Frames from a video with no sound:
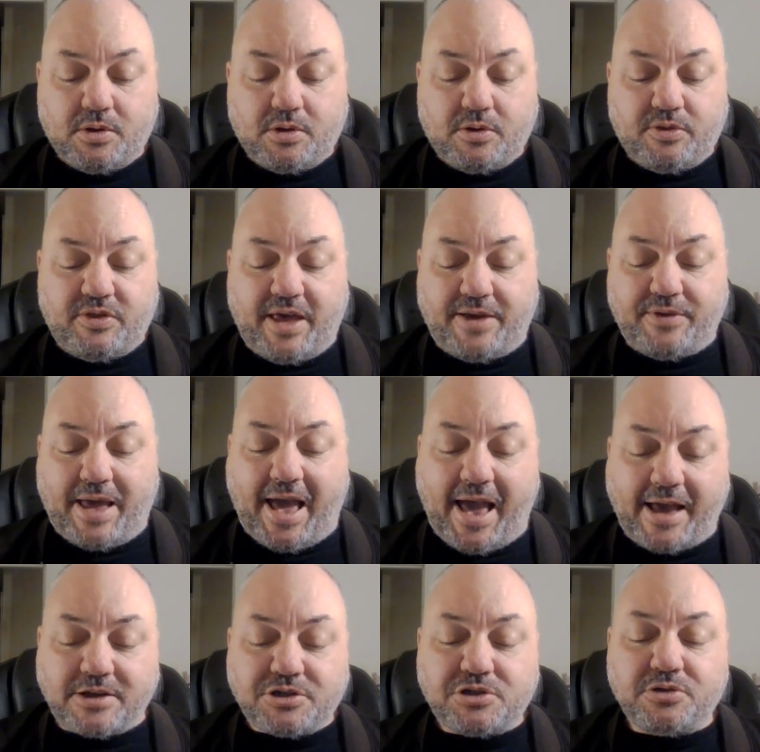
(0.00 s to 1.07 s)
that
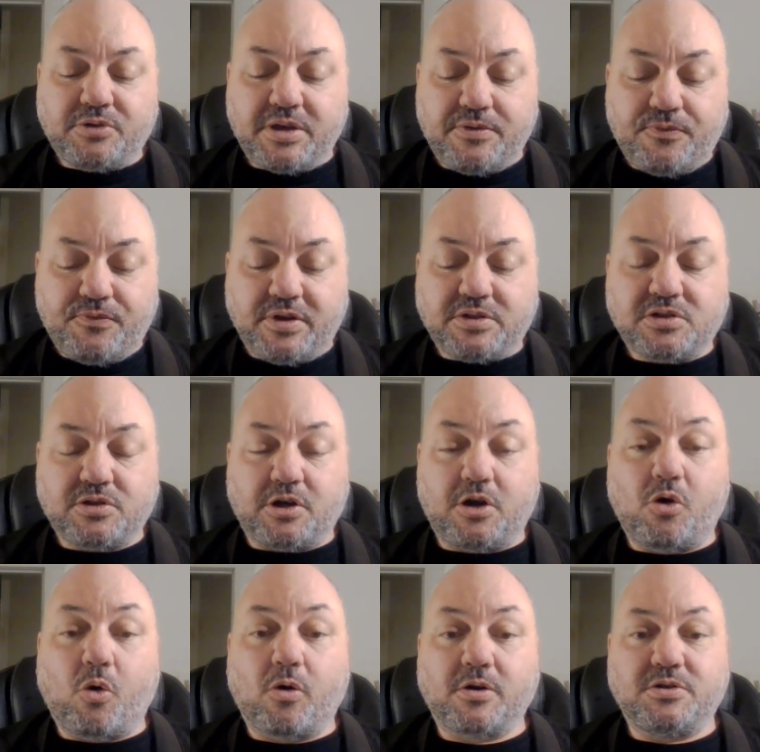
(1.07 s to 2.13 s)
actually fits the
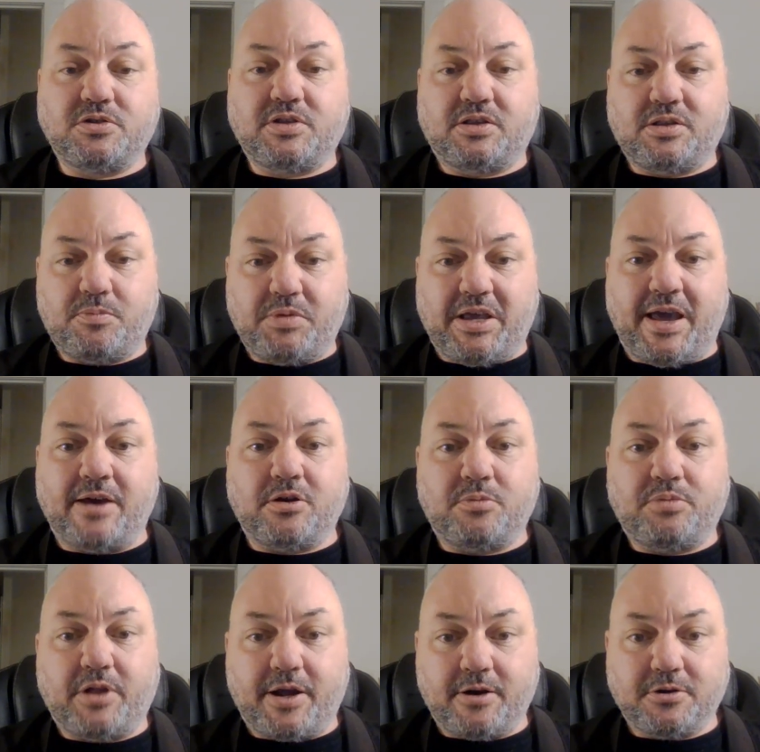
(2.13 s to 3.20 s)
chords that the piano
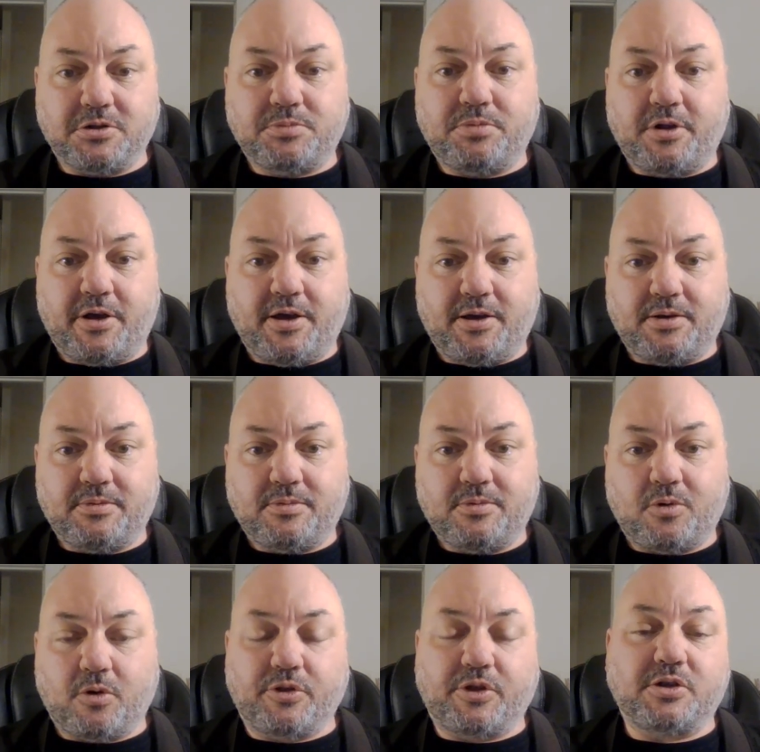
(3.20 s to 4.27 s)
player is playing
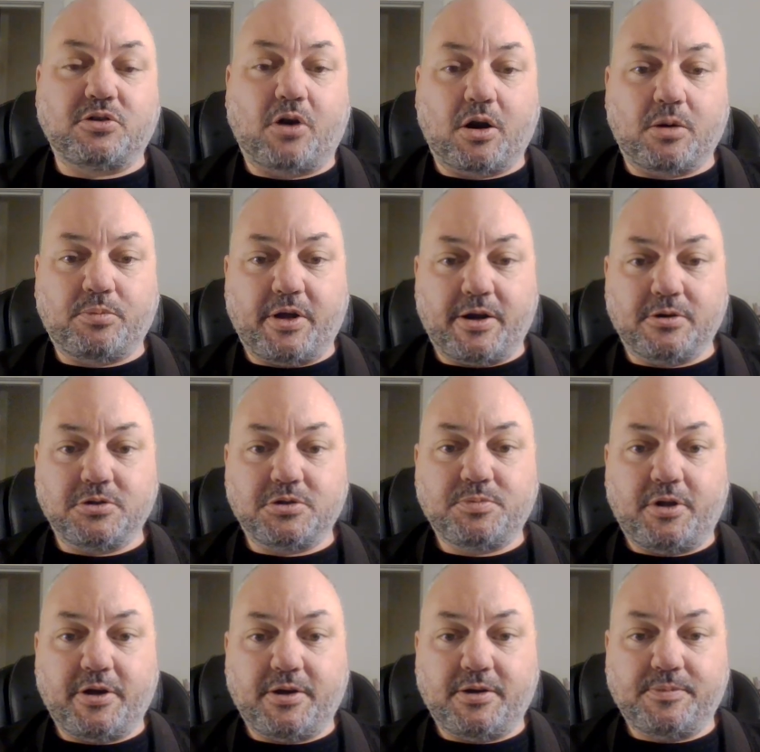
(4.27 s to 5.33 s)
or the guitar player is
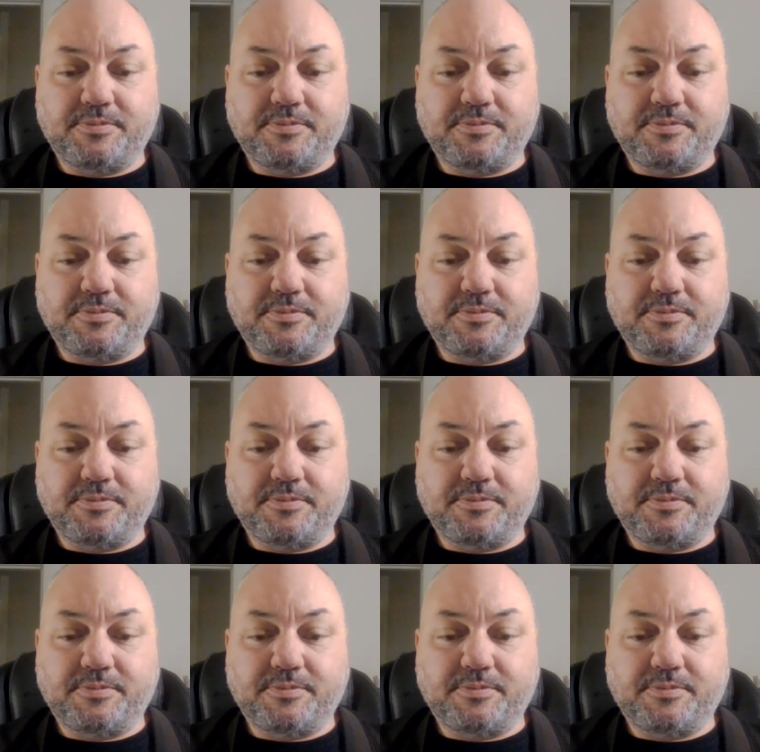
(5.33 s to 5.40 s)
playing.